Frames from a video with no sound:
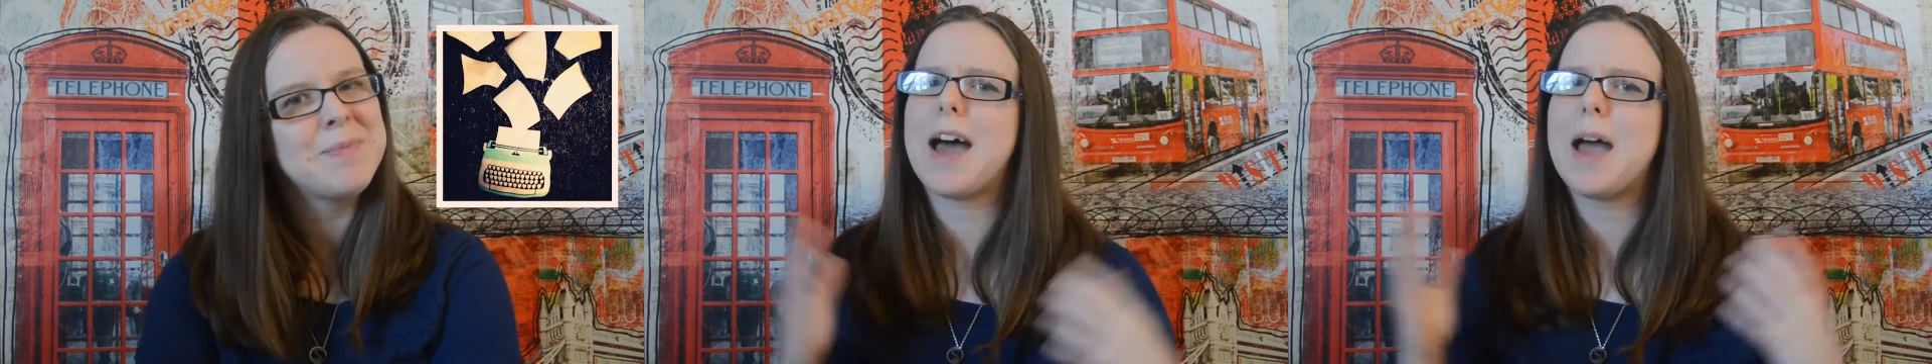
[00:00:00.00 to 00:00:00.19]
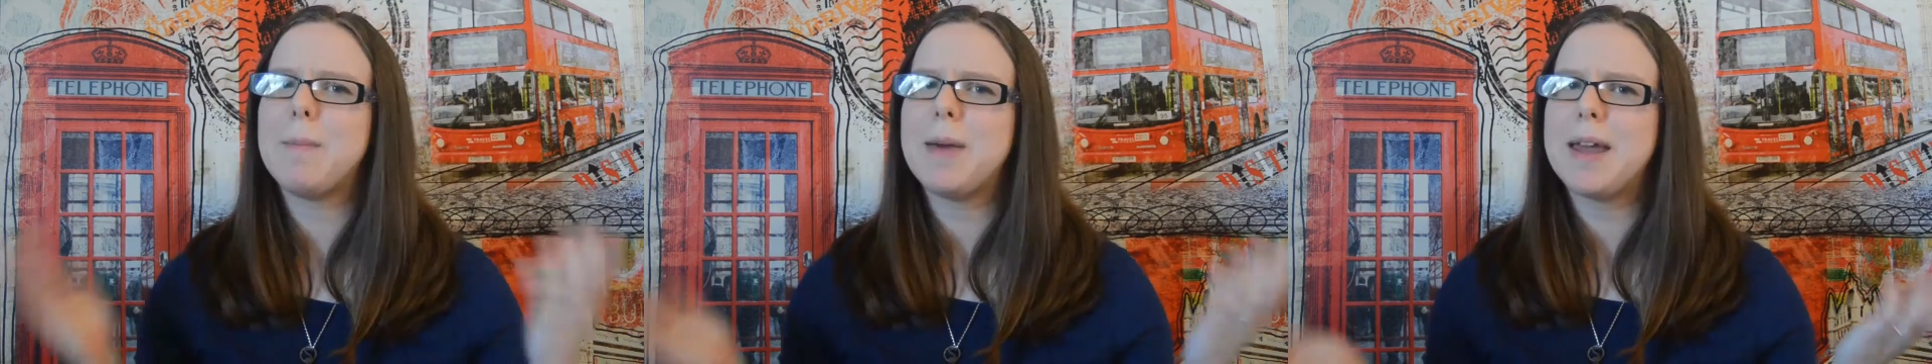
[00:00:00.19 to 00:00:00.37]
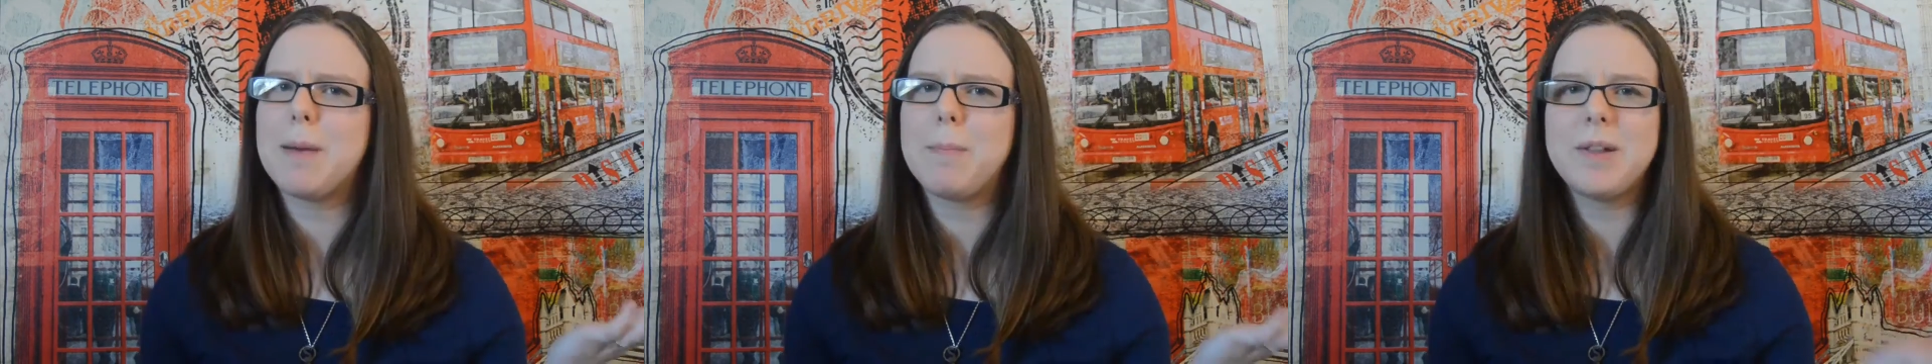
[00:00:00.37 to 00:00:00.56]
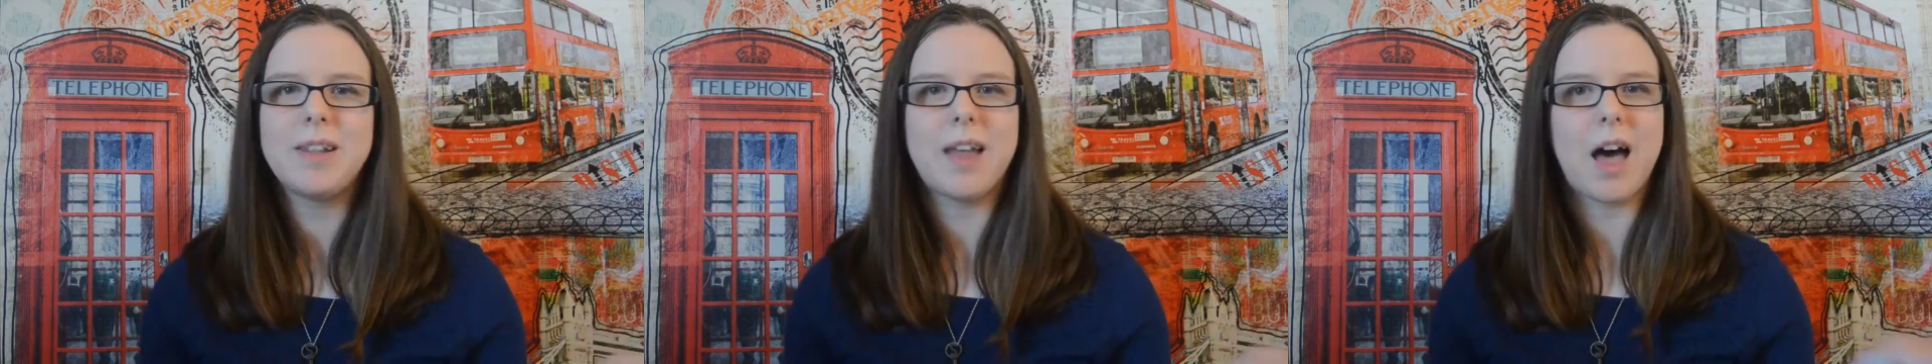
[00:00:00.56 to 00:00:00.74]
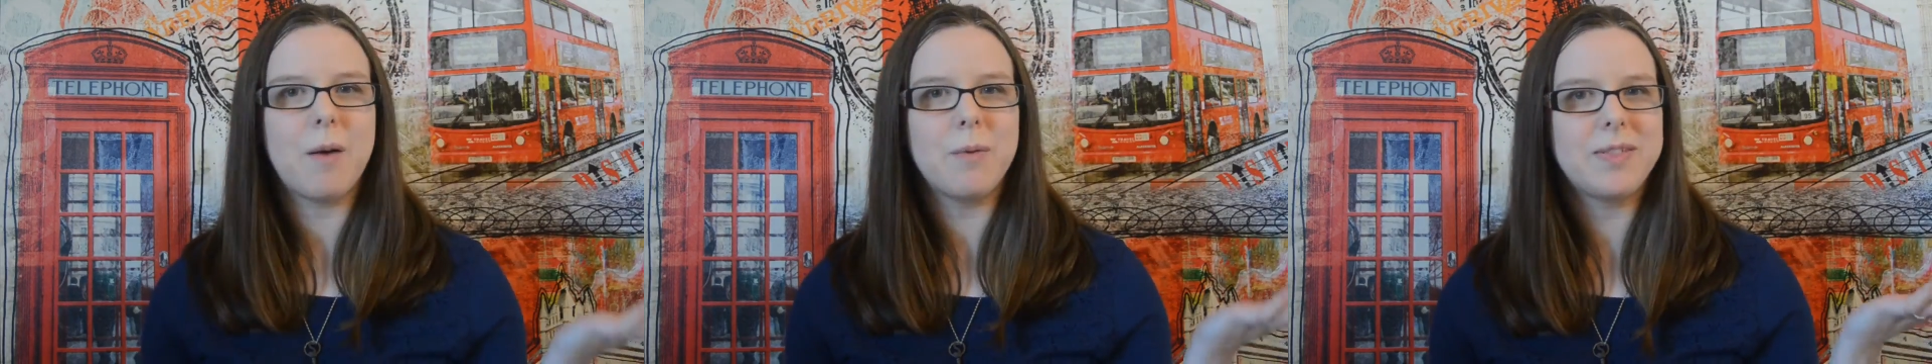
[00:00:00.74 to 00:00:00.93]
I met up
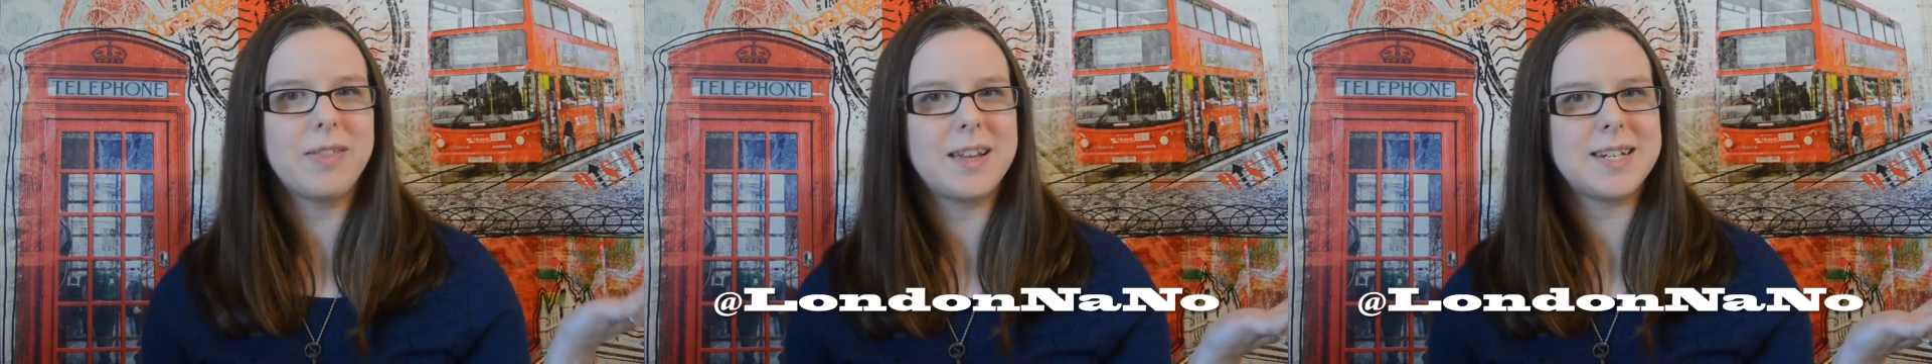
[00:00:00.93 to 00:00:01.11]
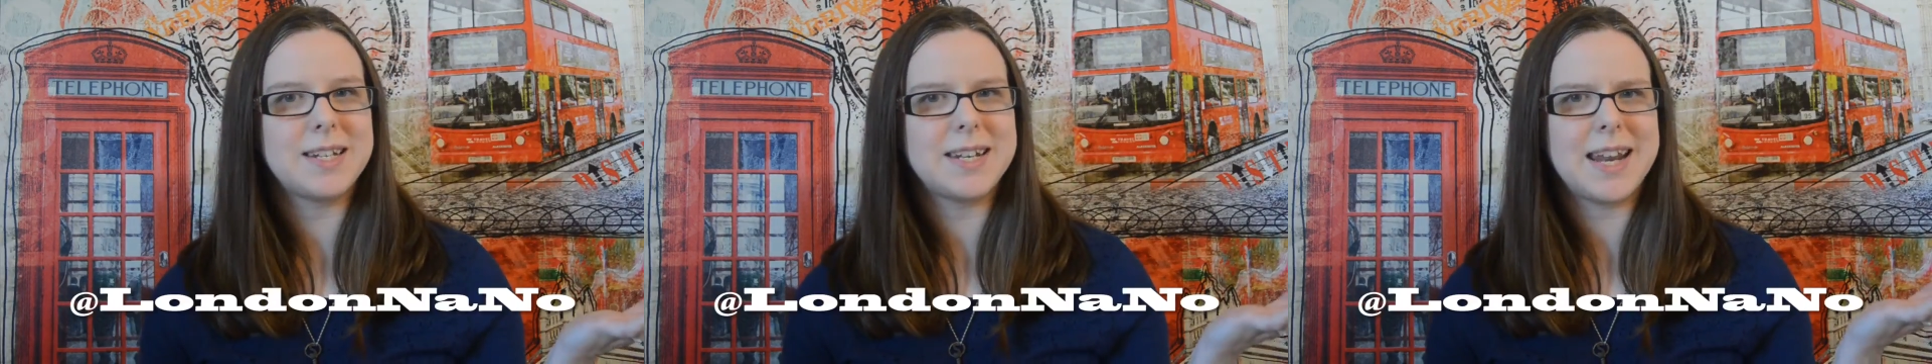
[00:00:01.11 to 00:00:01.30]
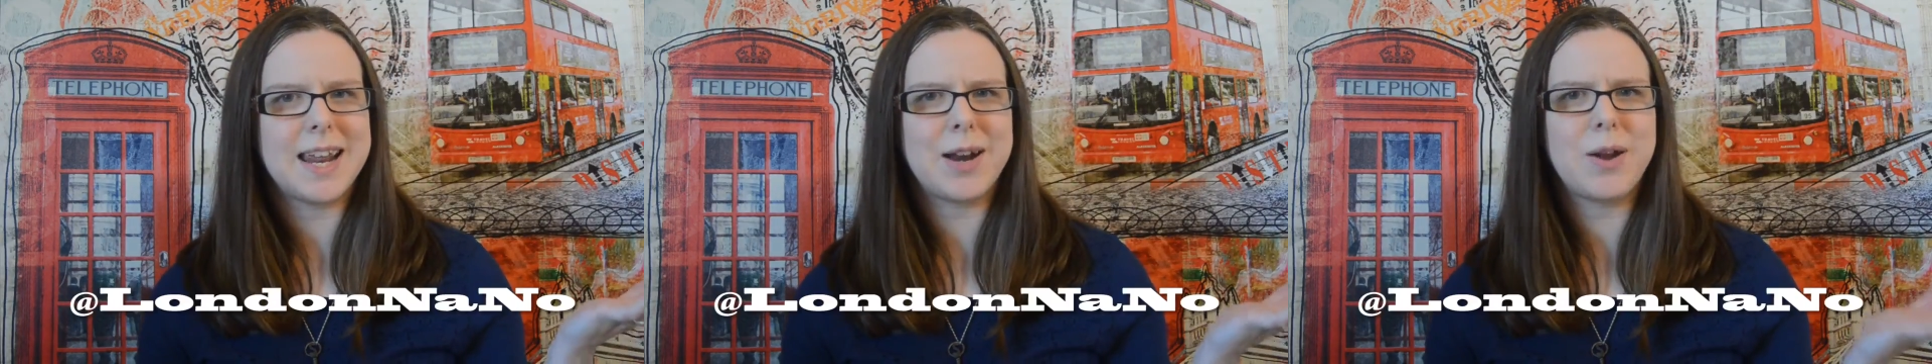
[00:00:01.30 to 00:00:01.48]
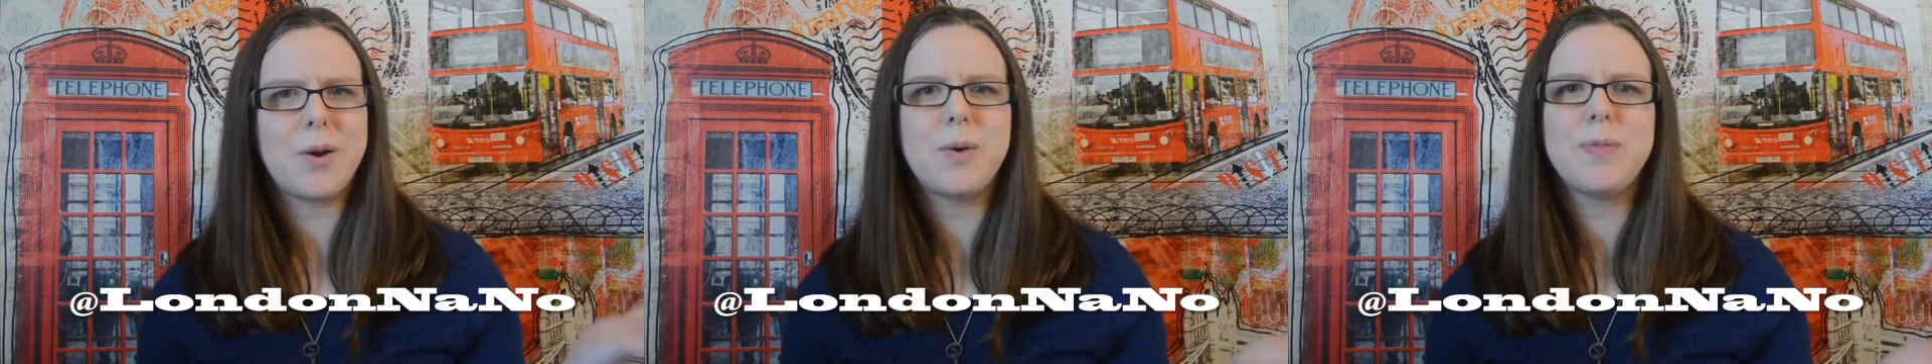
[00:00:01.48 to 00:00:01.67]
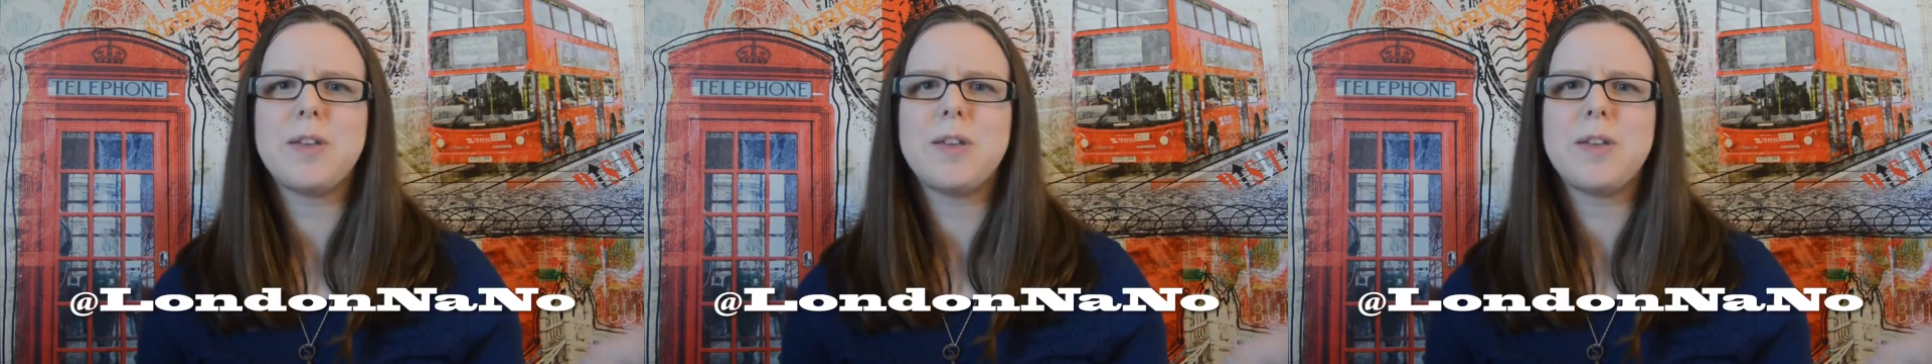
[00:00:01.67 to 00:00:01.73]
a lot with London Nano